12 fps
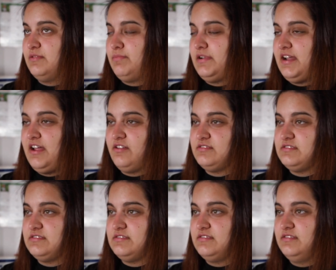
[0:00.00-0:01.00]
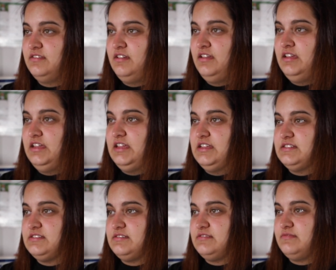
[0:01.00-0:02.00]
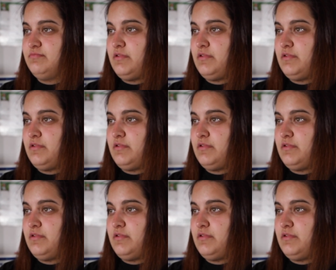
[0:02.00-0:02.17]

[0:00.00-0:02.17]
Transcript: up in a house is